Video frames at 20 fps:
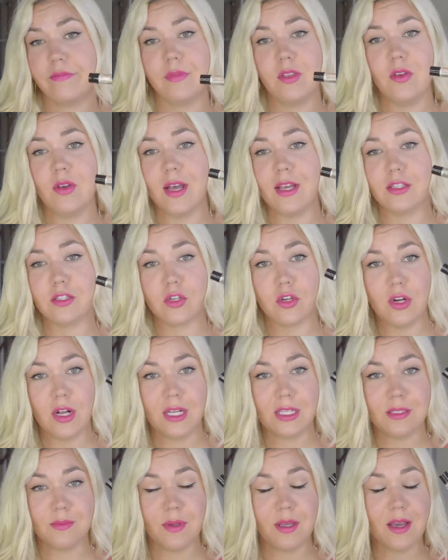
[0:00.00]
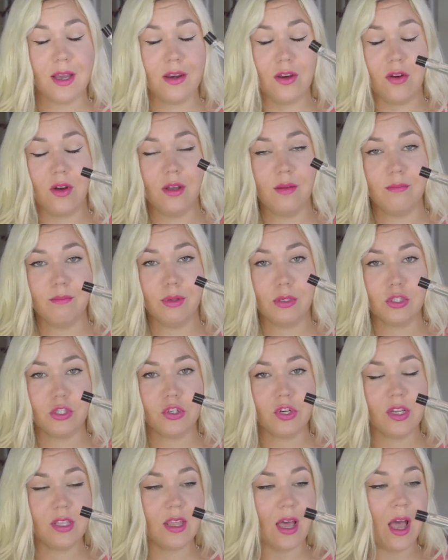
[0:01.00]
you guys correct me, I know I'm
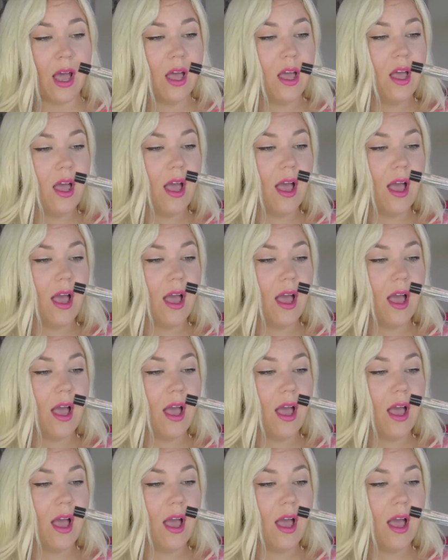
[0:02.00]
butchering that.